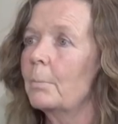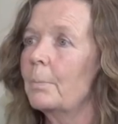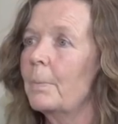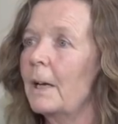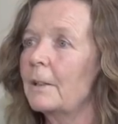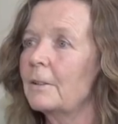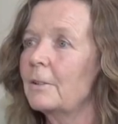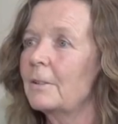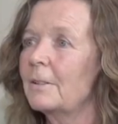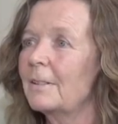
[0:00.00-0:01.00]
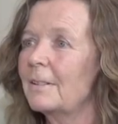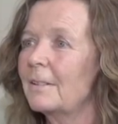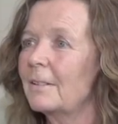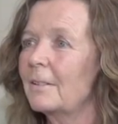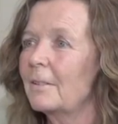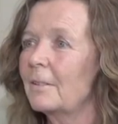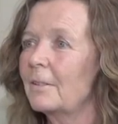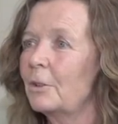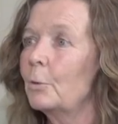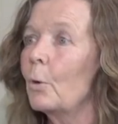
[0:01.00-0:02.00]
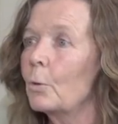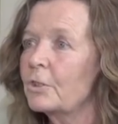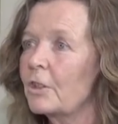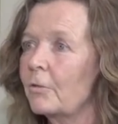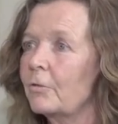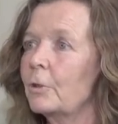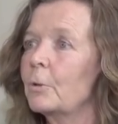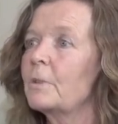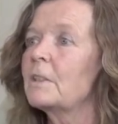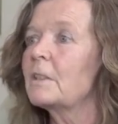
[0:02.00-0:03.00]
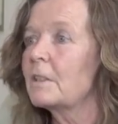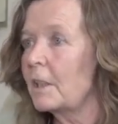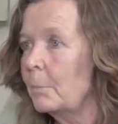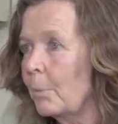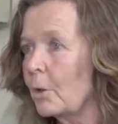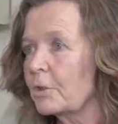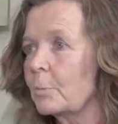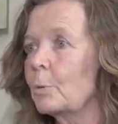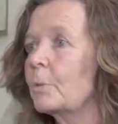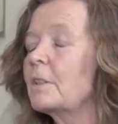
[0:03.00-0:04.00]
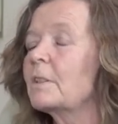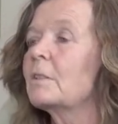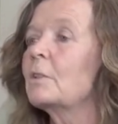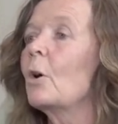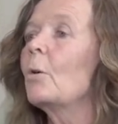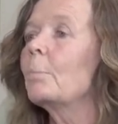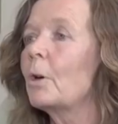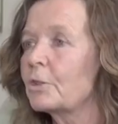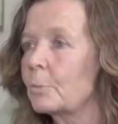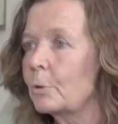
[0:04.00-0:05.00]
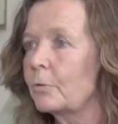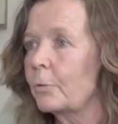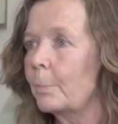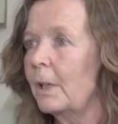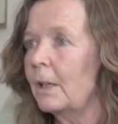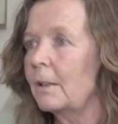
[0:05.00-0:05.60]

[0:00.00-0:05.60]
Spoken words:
but you also feel this is impossible, this is not possible for me.